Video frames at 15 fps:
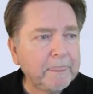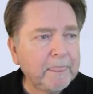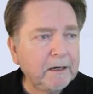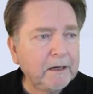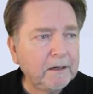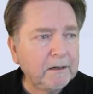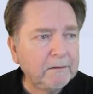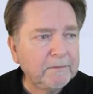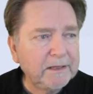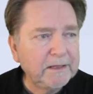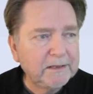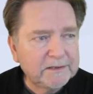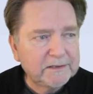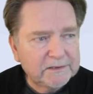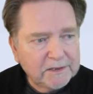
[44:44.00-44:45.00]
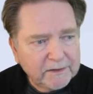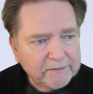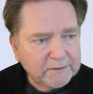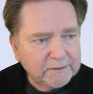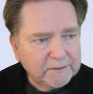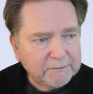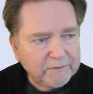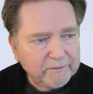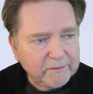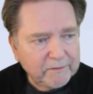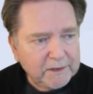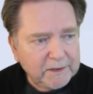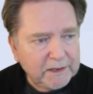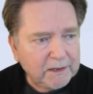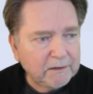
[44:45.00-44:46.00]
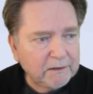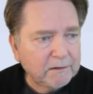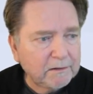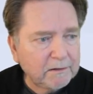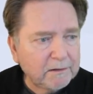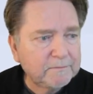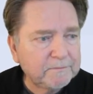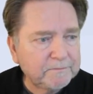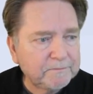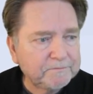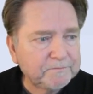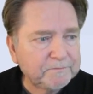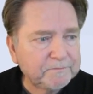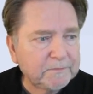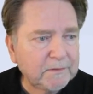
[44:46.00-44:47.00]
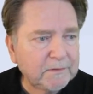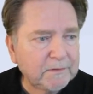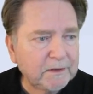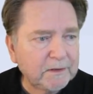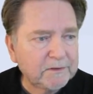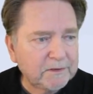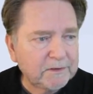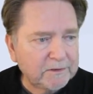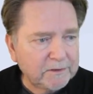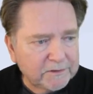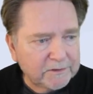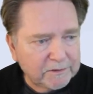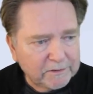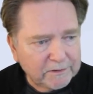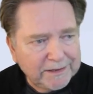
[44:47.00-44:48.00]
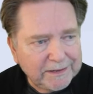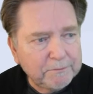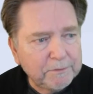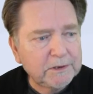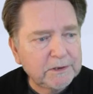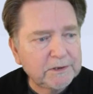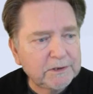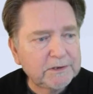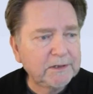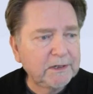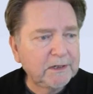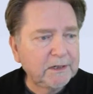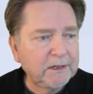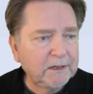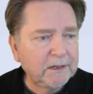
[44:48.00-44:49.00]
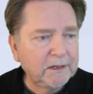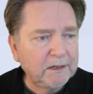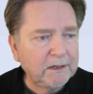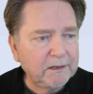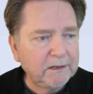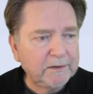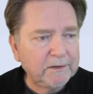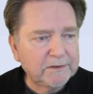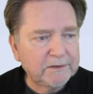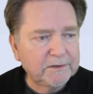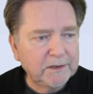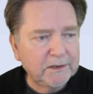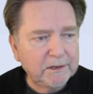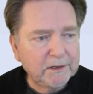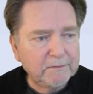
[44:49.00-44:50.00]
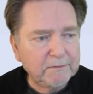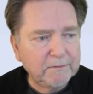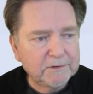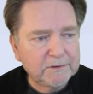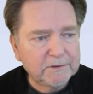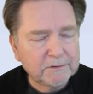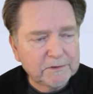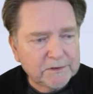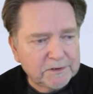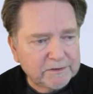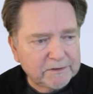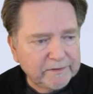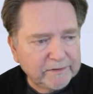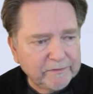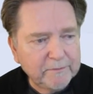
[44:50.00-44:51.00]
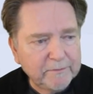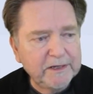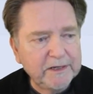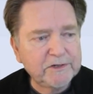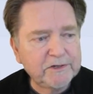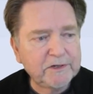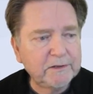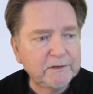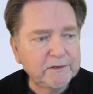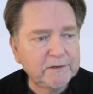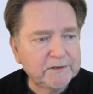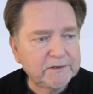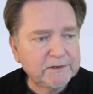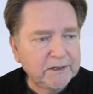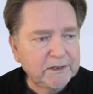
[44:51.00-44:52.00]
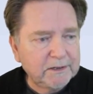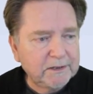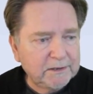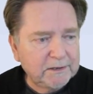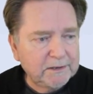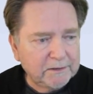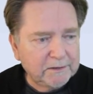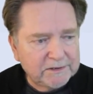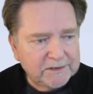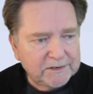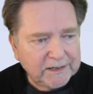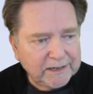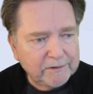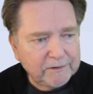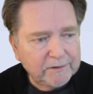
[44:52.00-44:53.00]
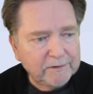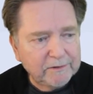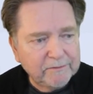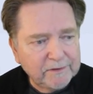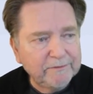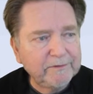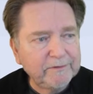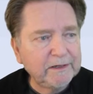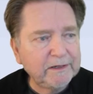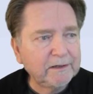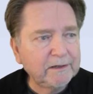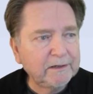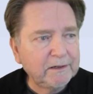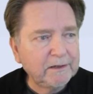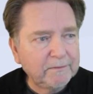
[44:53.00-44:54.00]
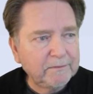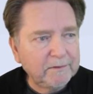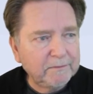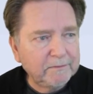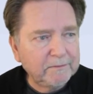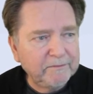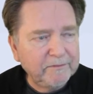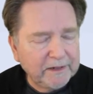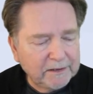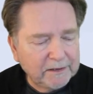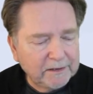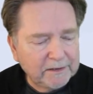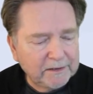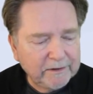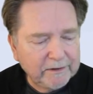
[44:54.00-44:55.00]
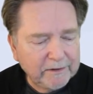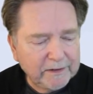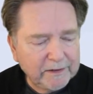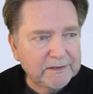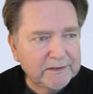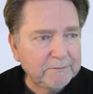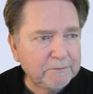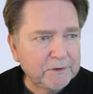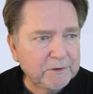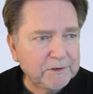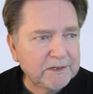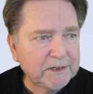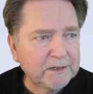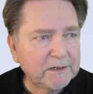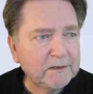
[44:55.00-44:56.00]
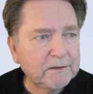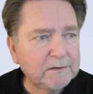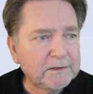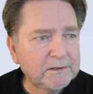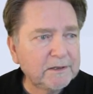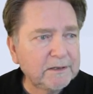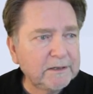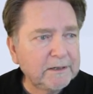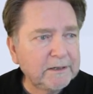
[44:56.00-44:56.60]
They list off some of them here. There's certain inputs, there's sources of information, there's standard of living, various input signals,